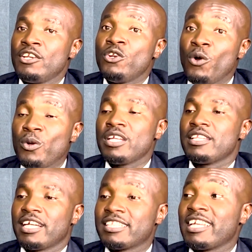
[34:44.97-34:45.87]

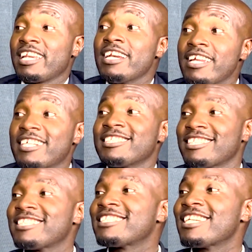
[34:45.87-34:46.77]
knowing that they really
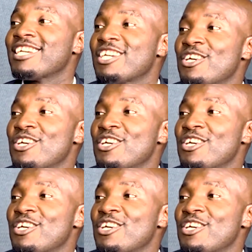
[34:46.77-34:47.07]
exist